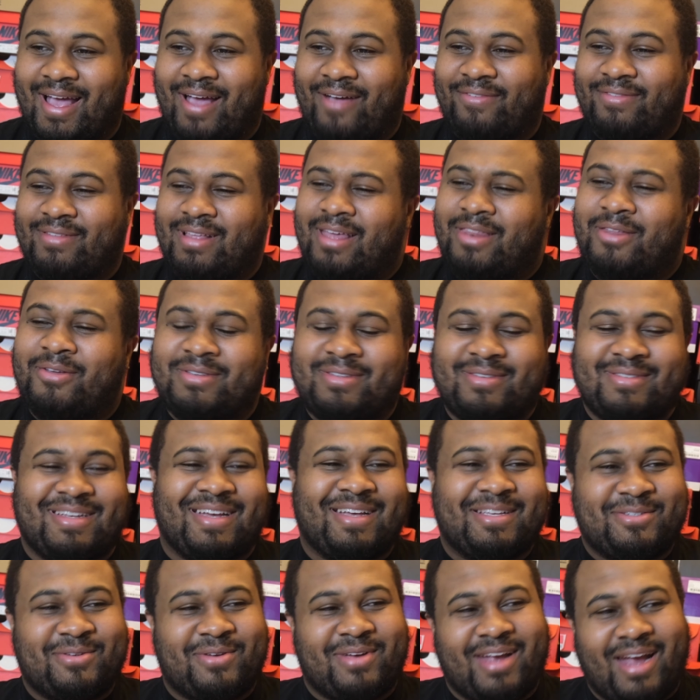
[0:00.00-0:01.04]
I, I know
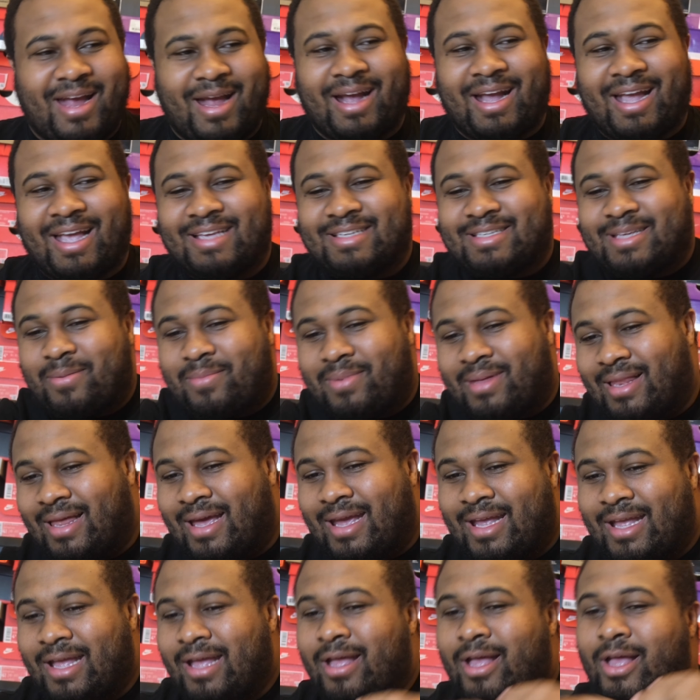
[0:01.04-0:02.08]
sometimes on here, I guess I'll be
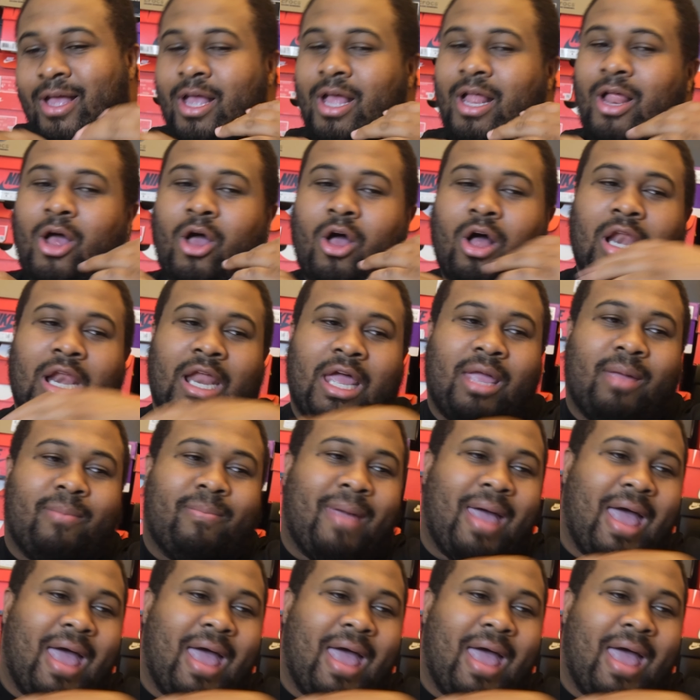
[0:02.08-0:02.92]
like all laid